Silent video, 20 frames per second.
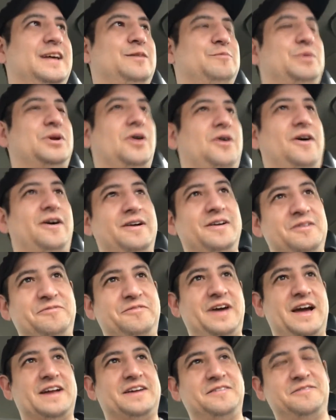but
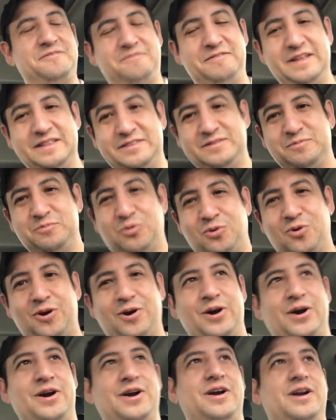artifact fits
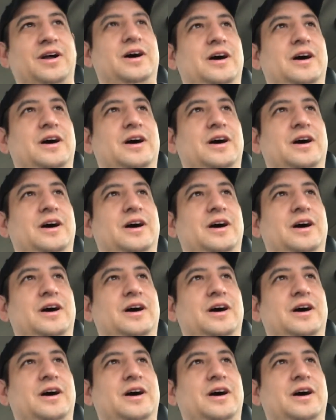more.